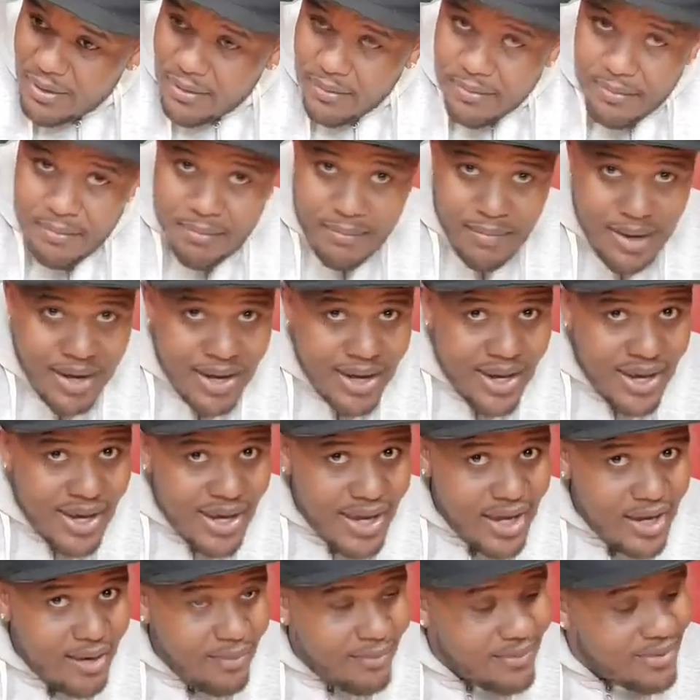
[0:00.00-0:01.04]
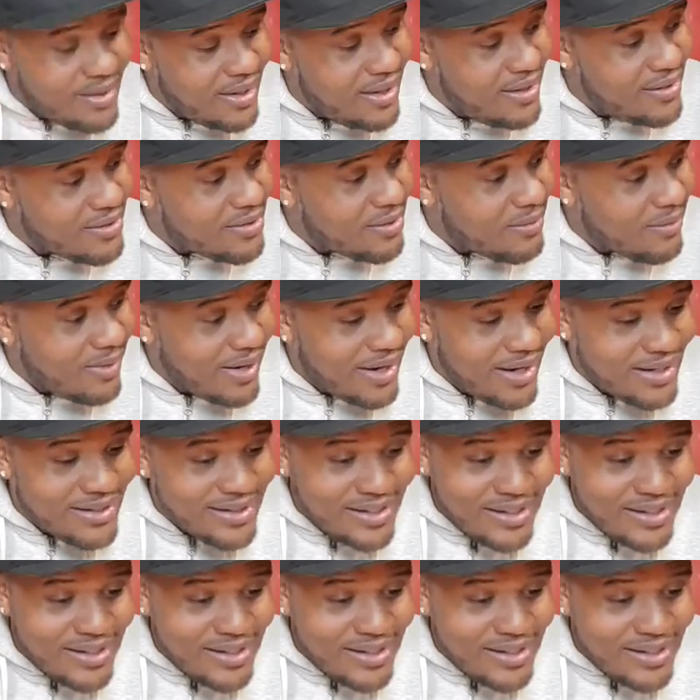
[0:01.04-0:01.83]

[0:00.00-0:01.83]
Man, let me tell you something, guys.